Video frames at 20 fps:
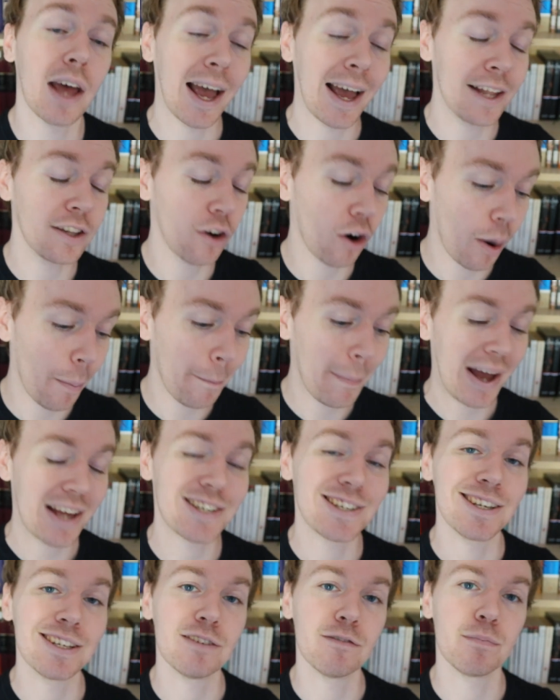and our
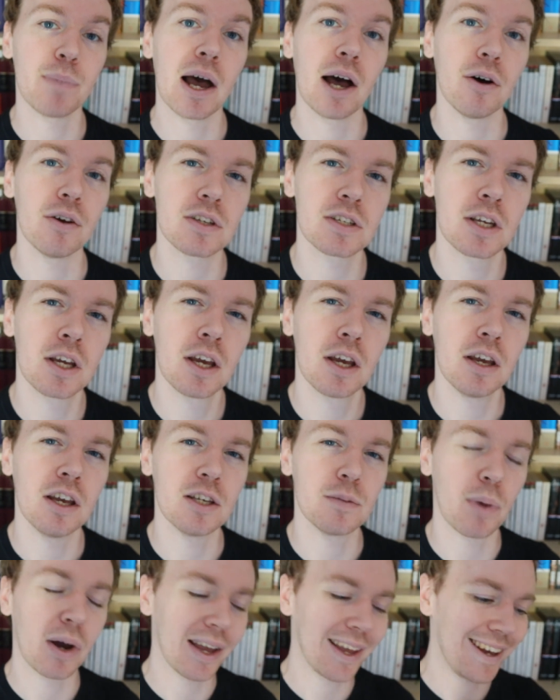imaginative powers
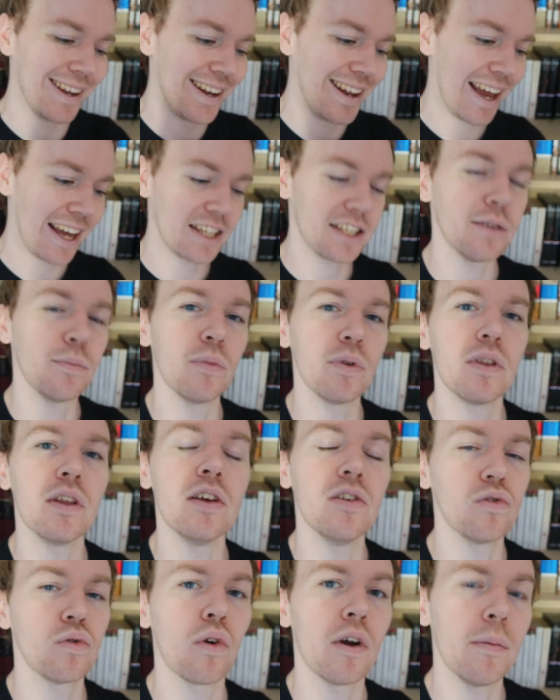is by connecting with
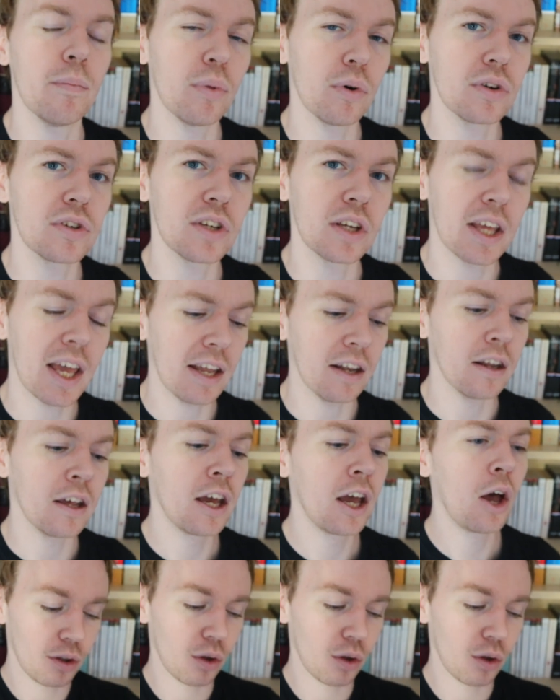these great books again.